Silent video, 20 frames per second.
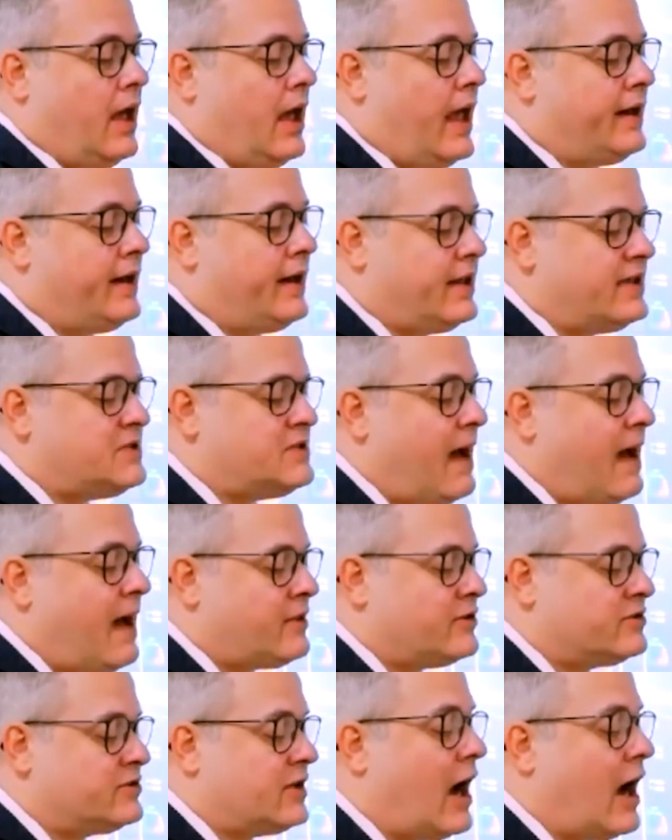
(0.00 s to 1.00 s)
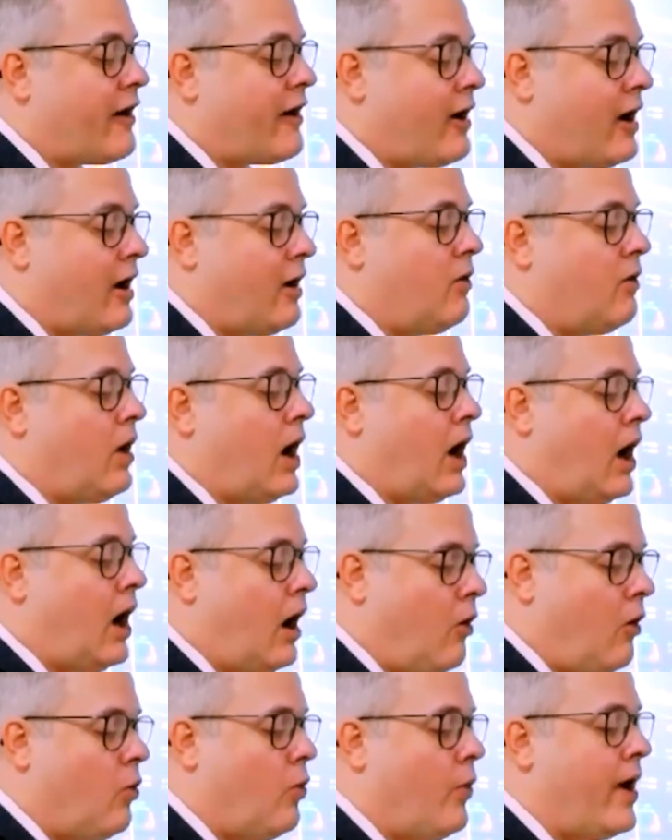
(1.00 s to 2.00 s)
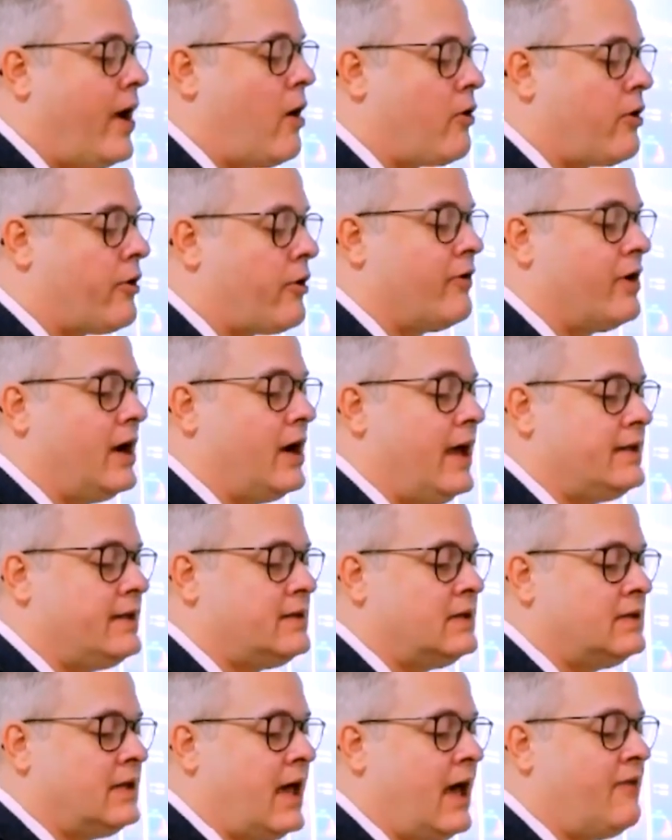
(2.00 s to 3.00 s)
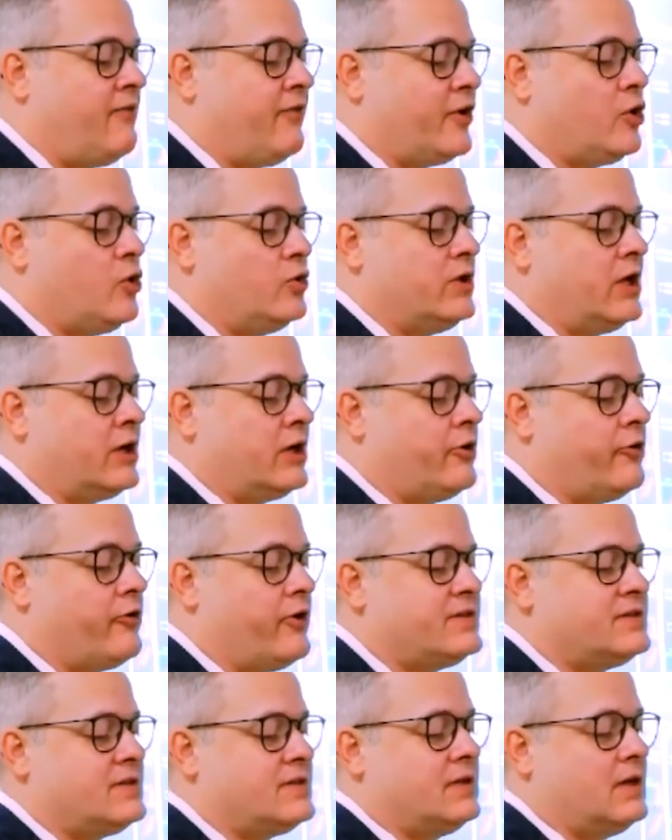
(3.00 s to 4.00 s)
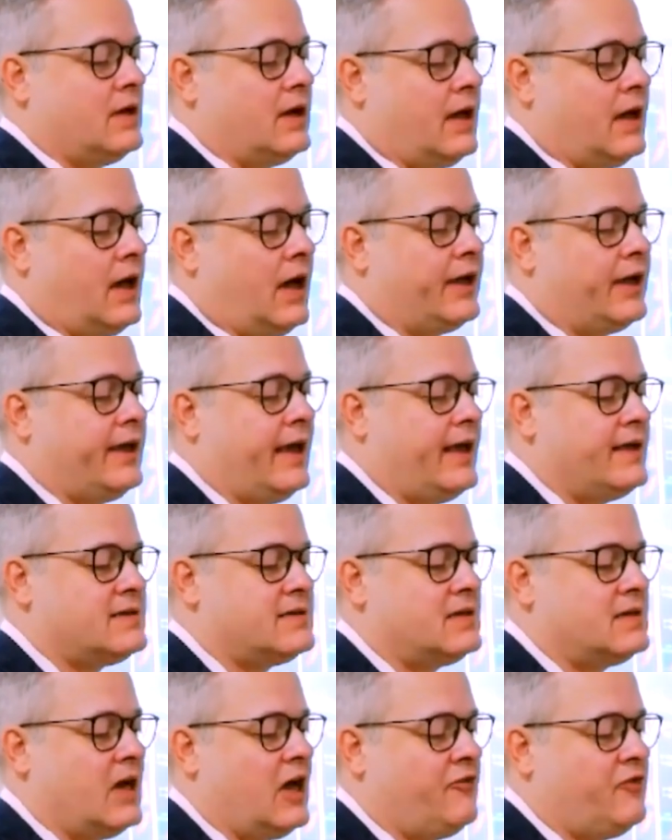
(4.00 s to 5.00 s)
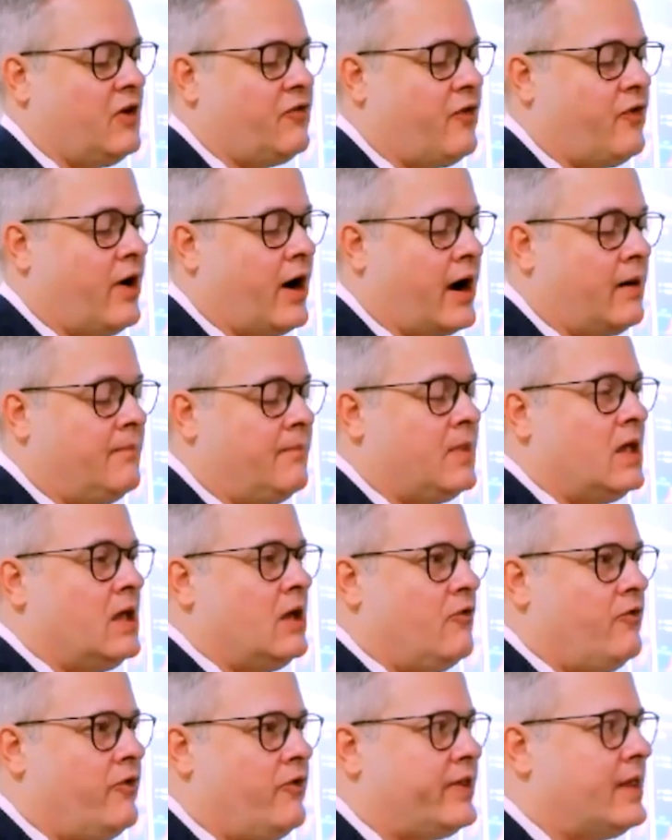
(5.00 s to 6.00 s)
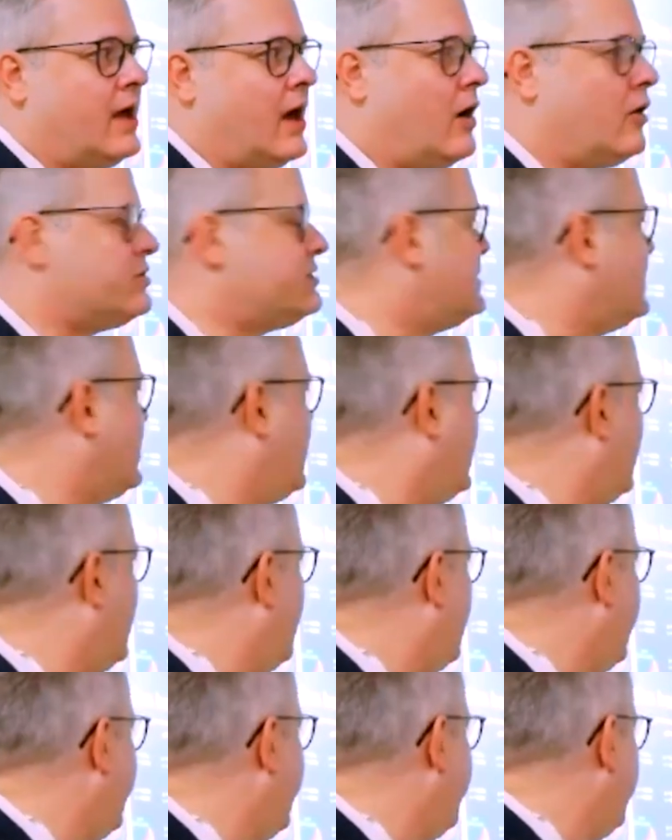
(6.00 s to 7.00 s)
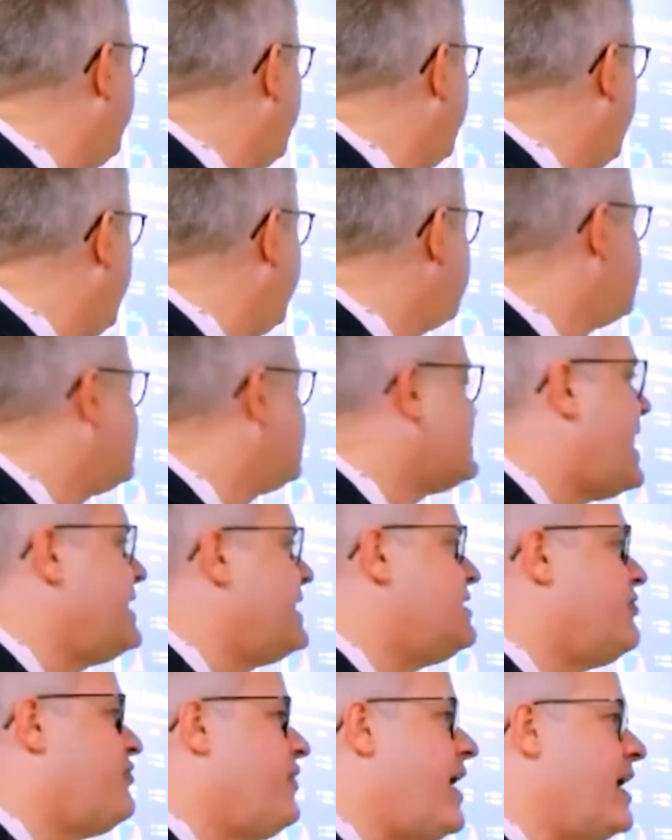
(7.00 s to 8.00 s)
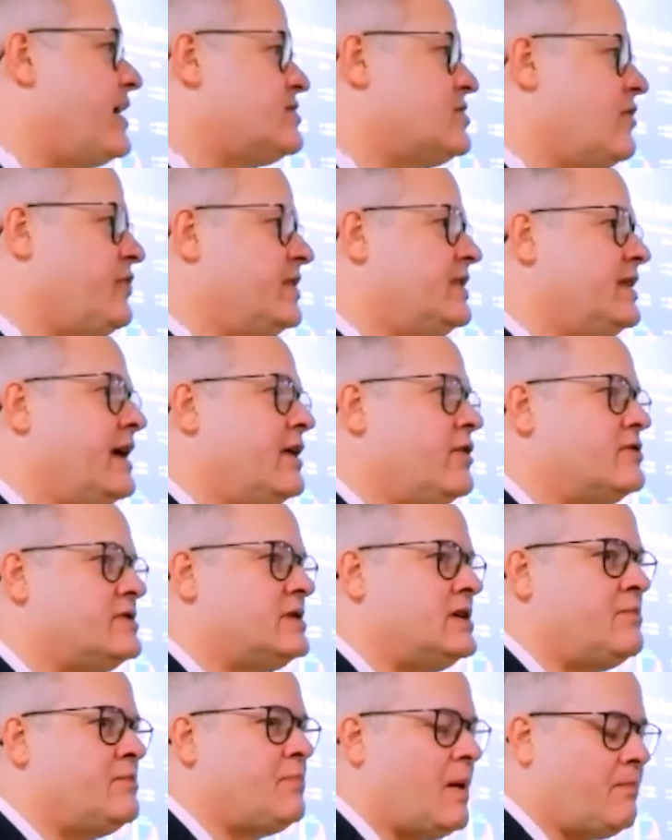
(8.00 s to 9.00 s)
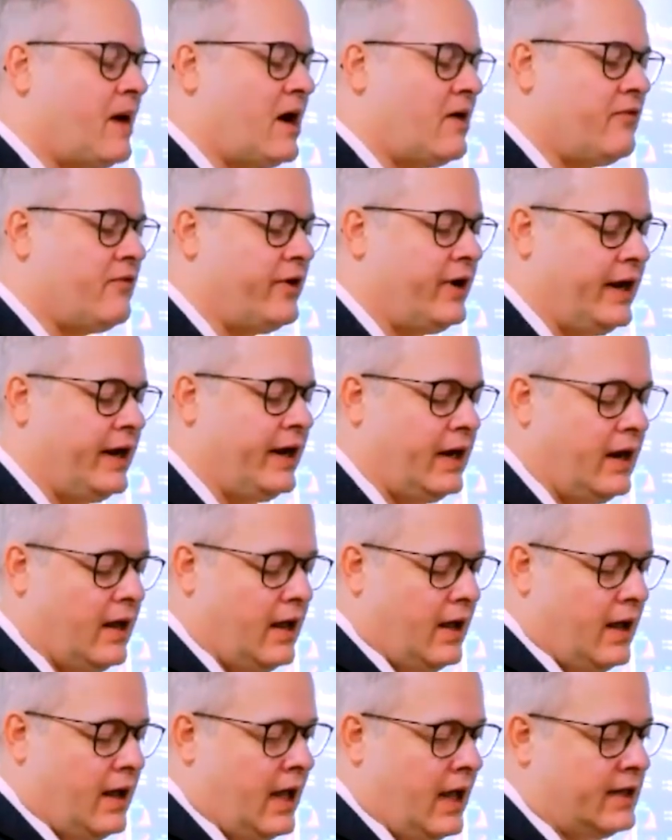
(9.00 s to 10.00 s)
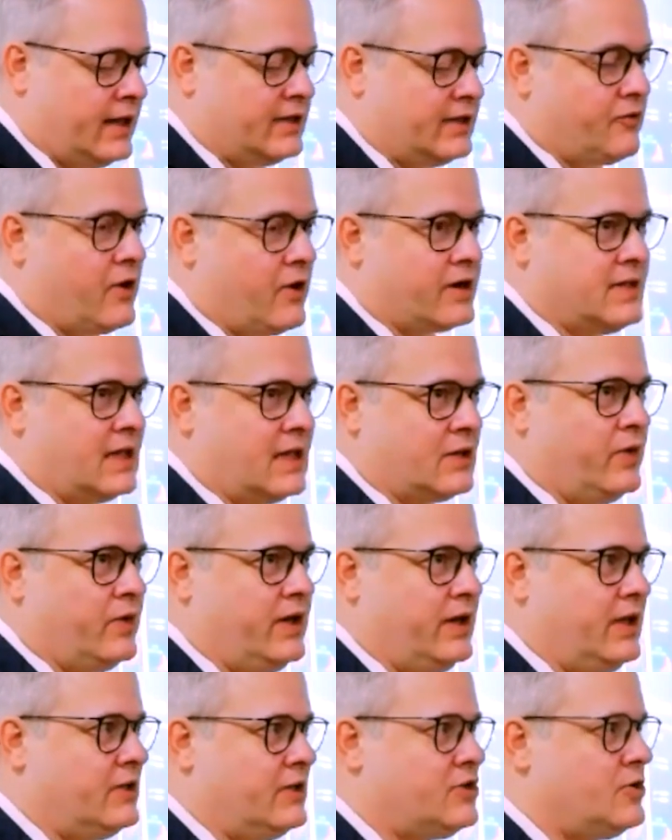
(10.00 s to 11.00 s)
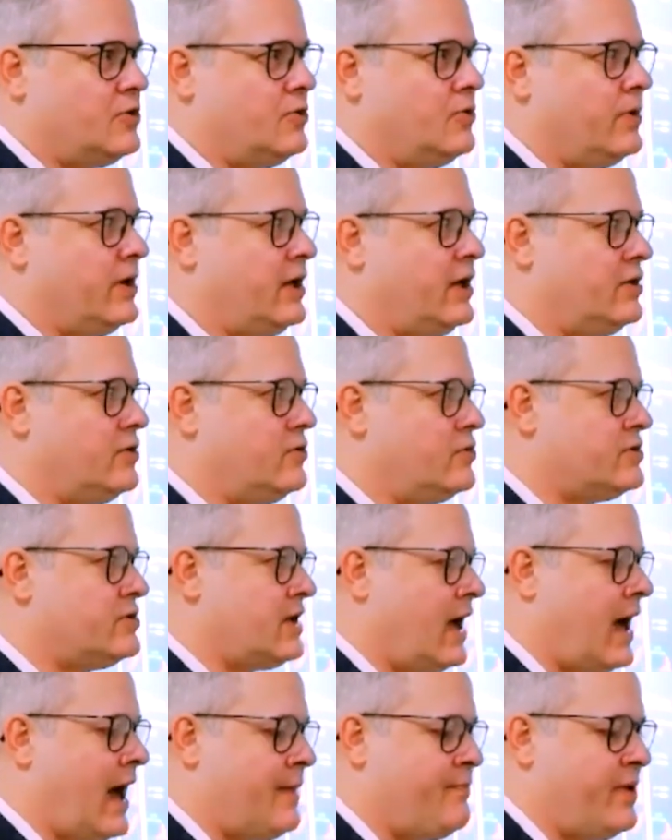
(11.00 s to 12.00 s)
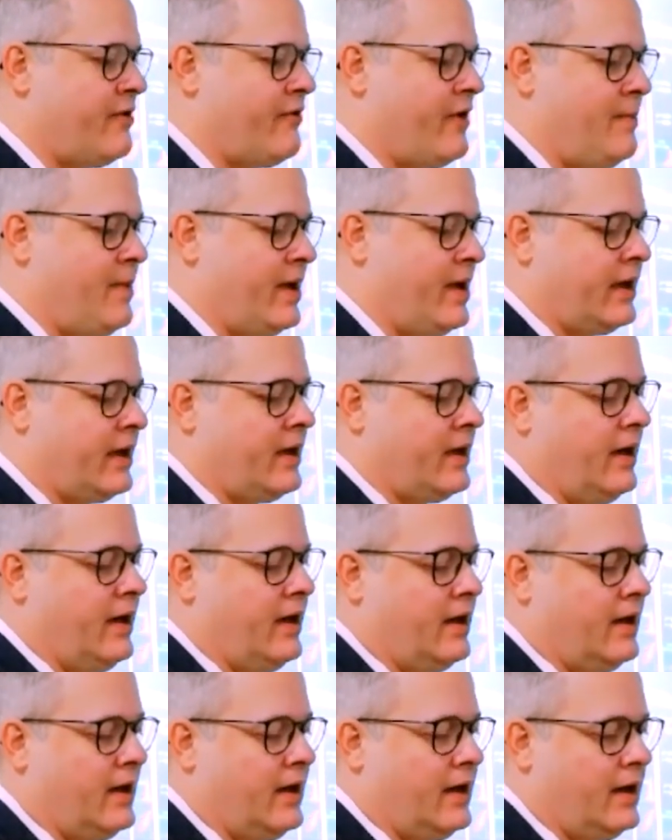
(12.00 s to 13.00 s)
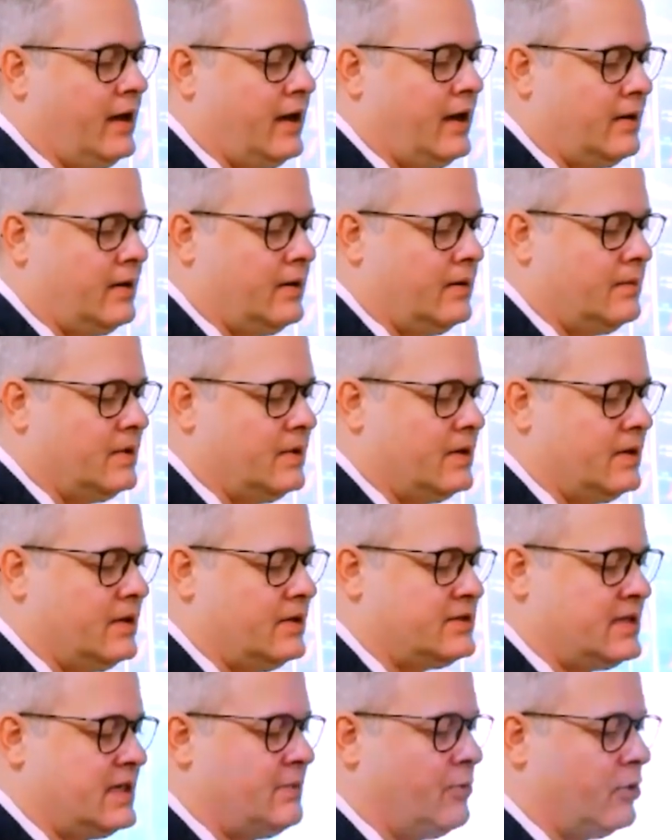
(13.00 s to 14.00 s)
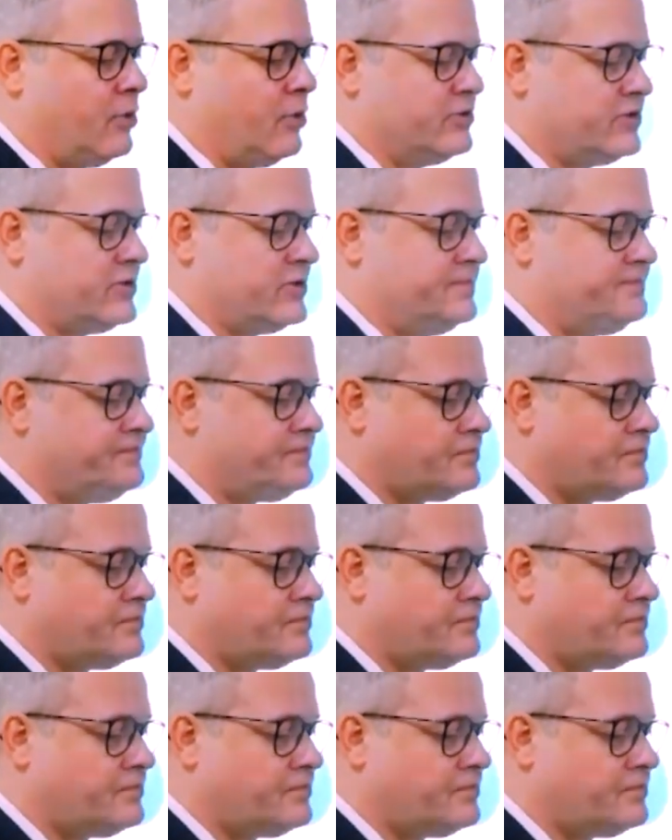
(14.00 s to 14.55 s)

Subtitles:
And these methods are all well correlated and have good accuracy against FFR without any side effects of adenosine, papaverine, and the drugs that we need to induce hyperemic stimulus.